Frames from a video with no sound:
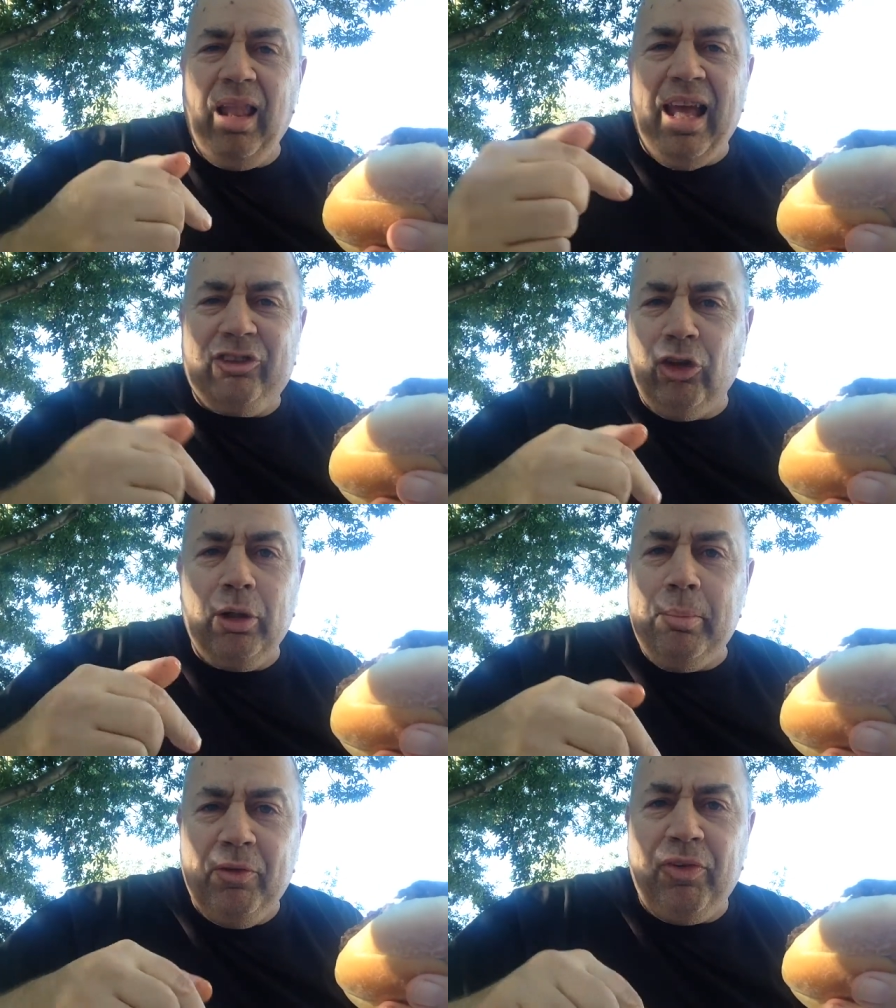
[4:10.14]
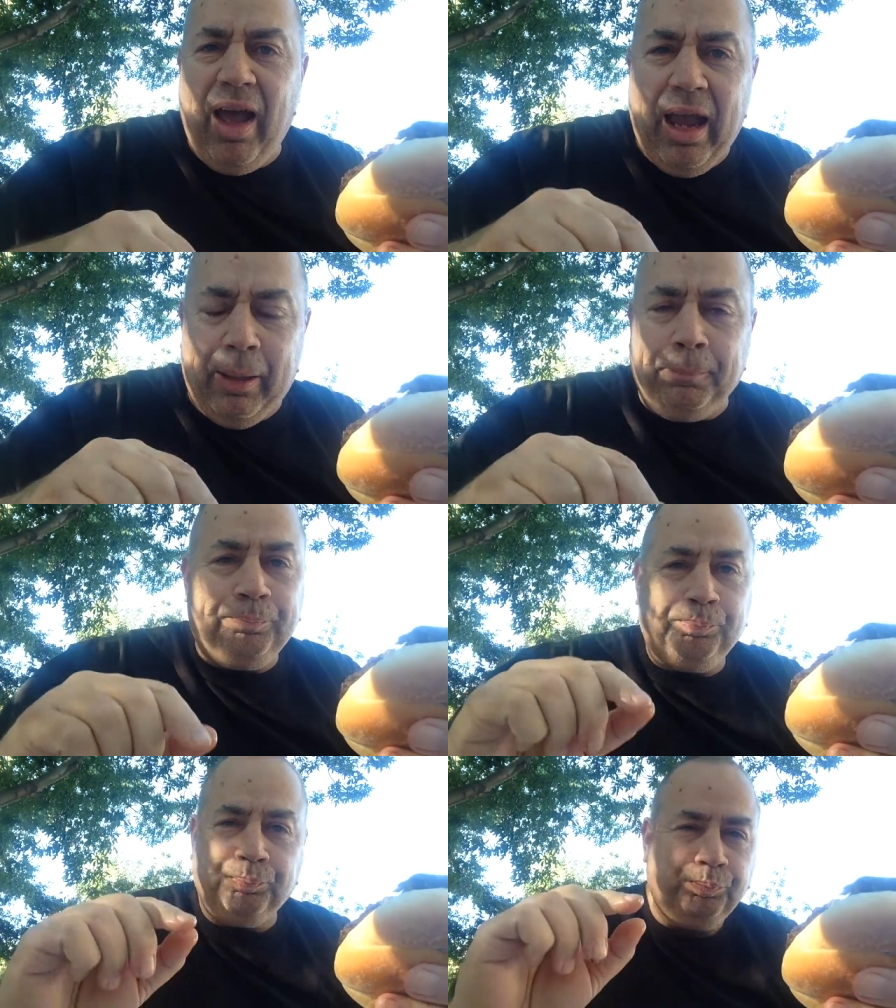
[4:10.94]
I'll actually be flying
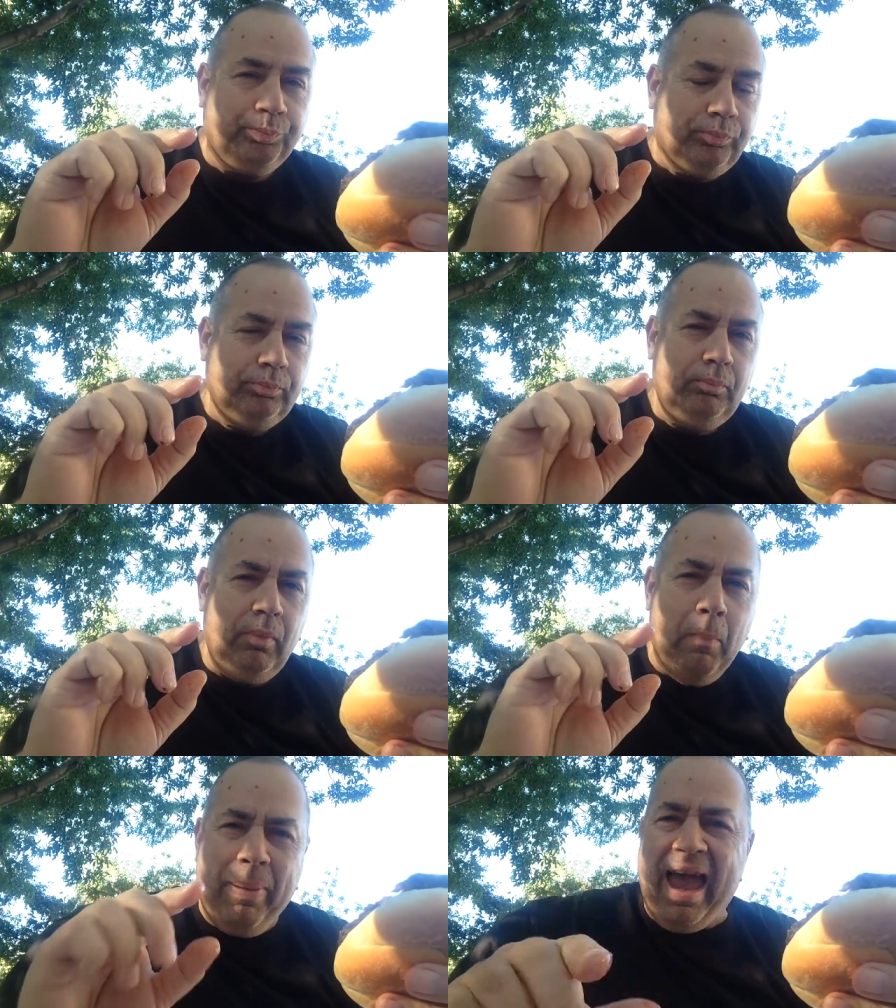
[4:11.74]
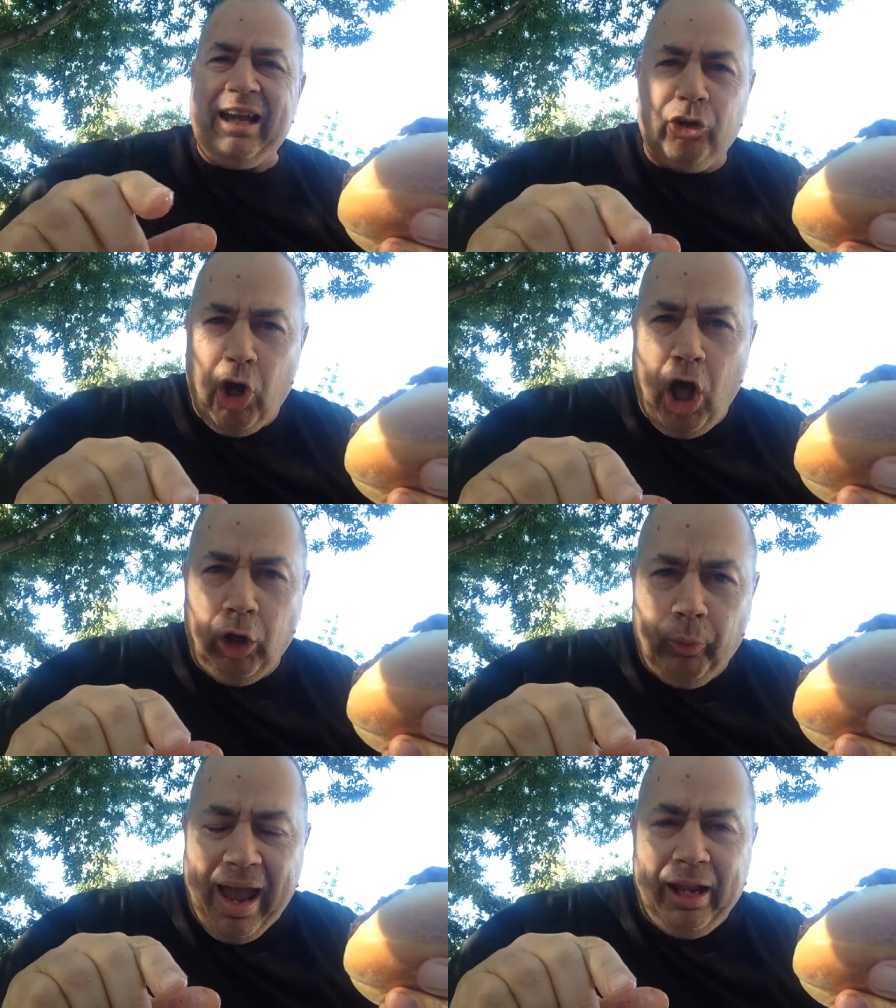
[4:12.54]
back to
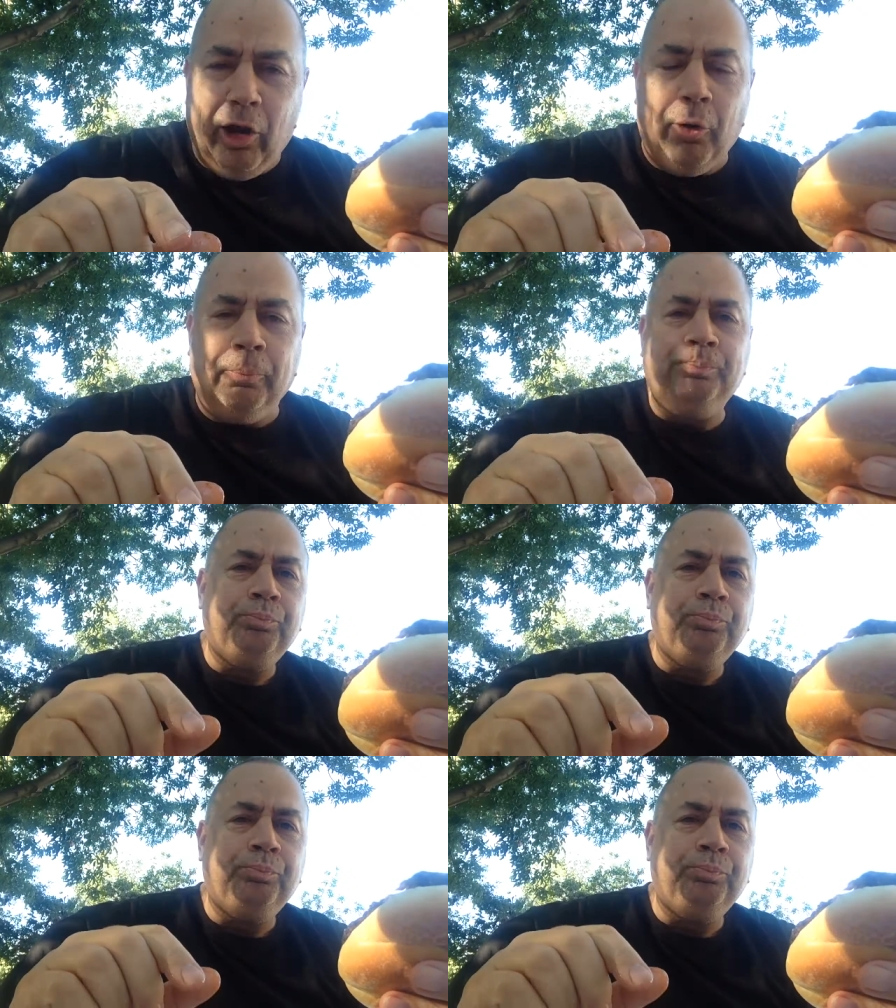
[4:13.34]
Colorado